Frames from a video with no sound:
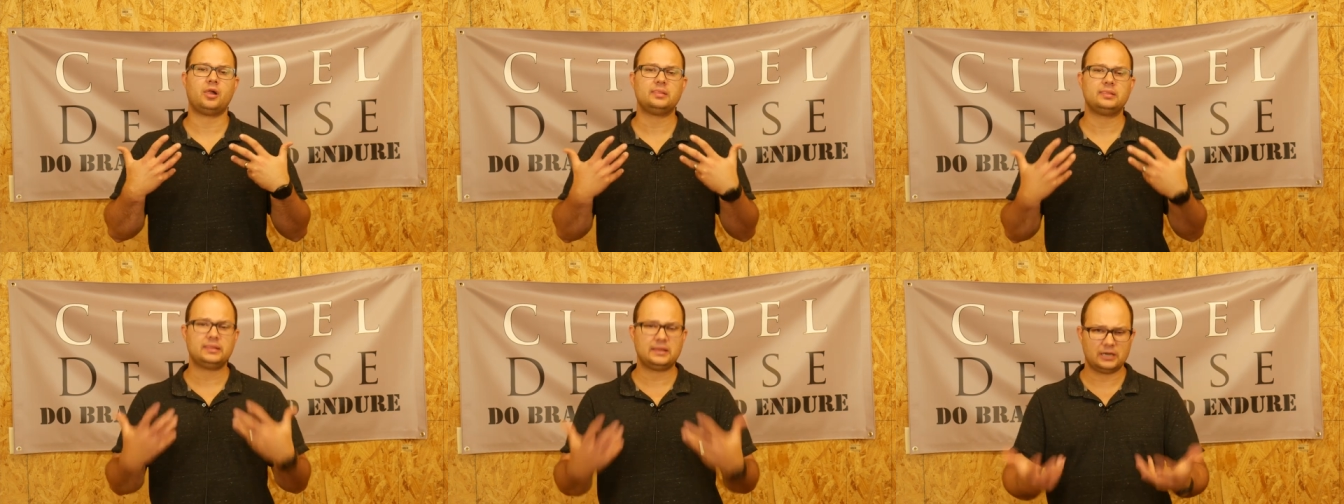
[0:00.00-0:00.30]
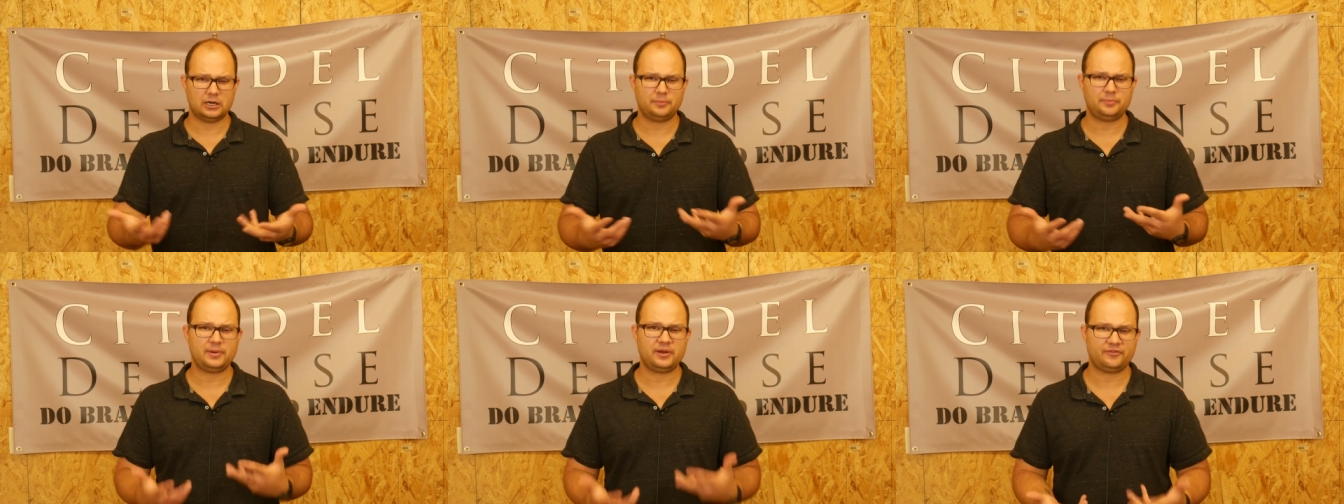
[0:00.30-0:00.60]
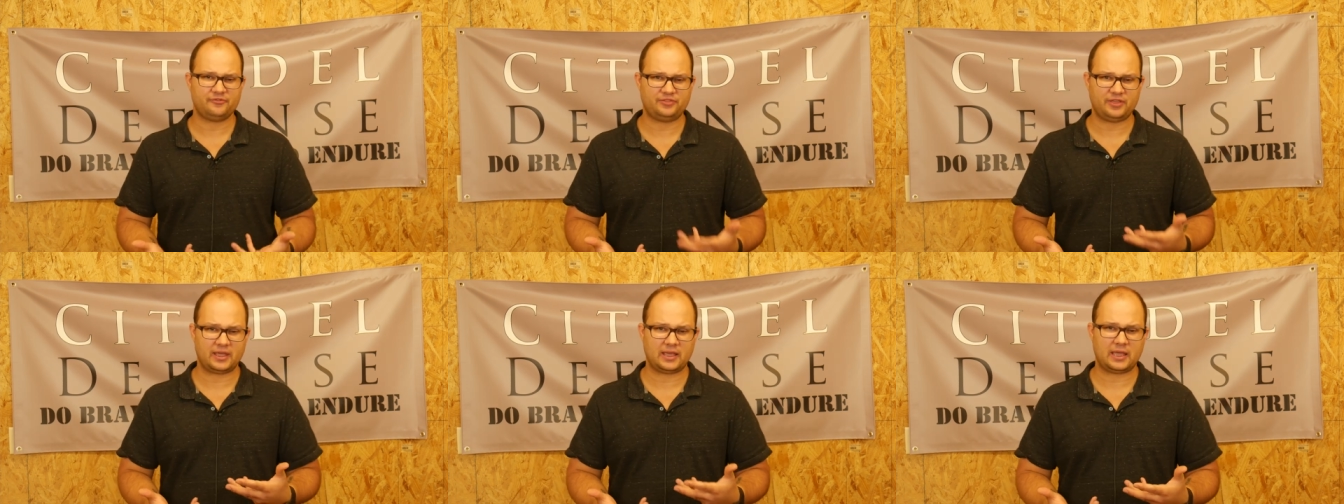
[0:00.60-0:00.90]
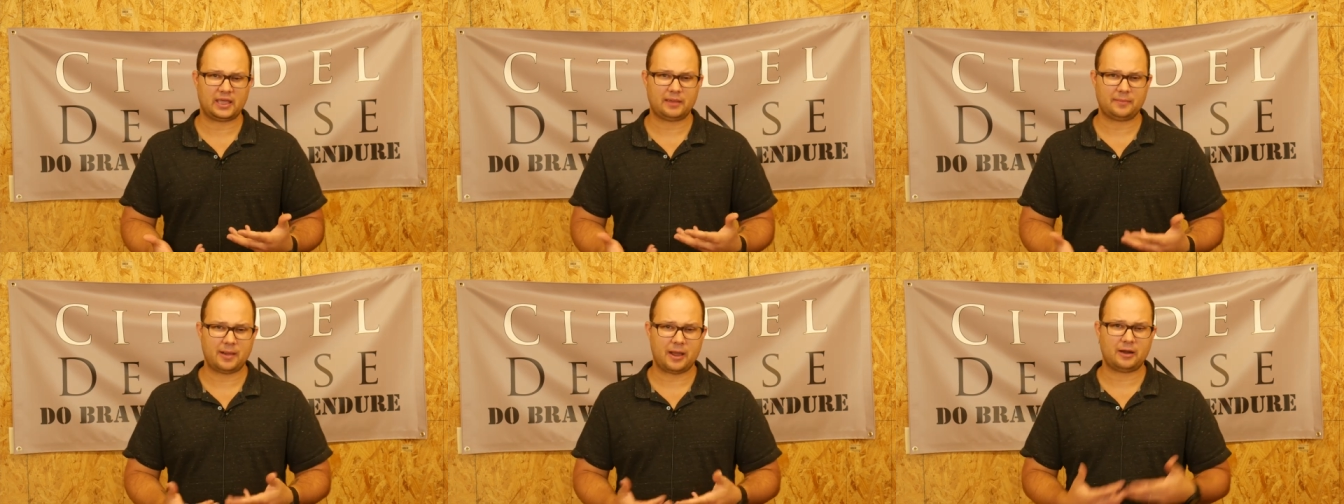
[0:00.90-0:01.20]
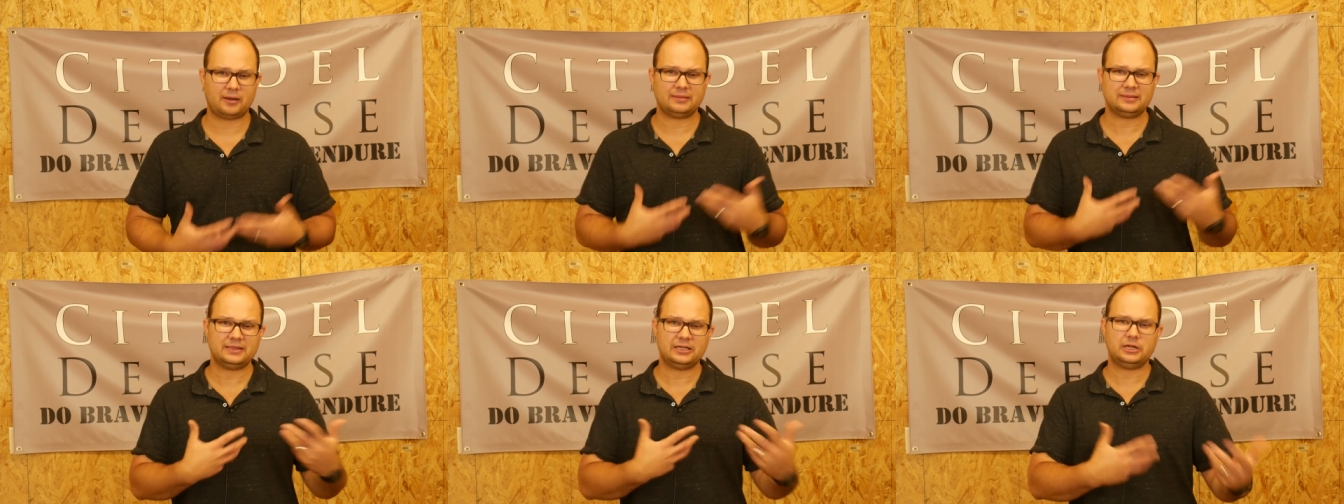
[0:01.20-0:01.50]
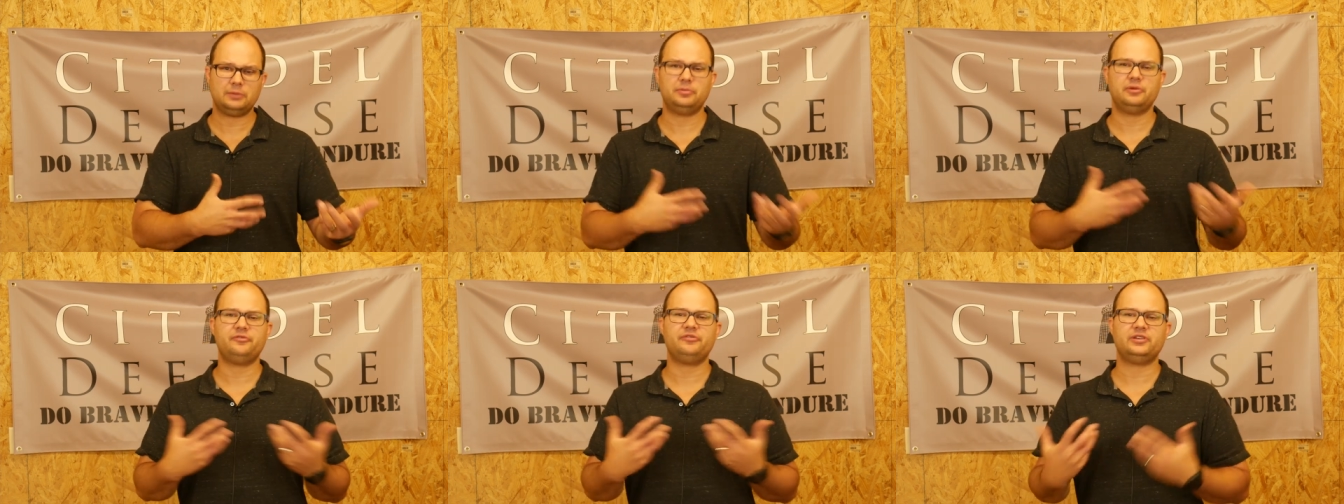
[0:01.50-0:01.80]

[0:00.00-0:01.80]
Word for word: a little bit of thinking about, a little bit of